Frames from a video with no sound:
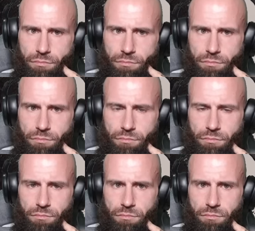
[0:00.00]

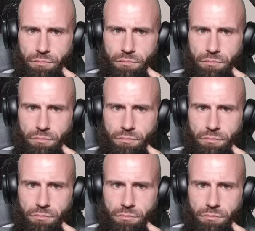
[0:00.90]

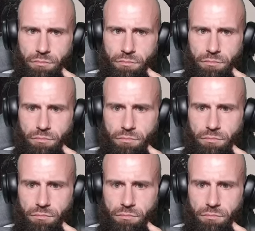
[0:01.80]

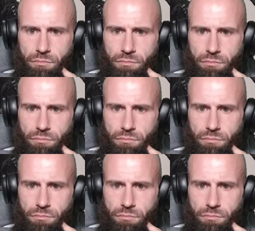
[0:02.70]
The person shown says nothing.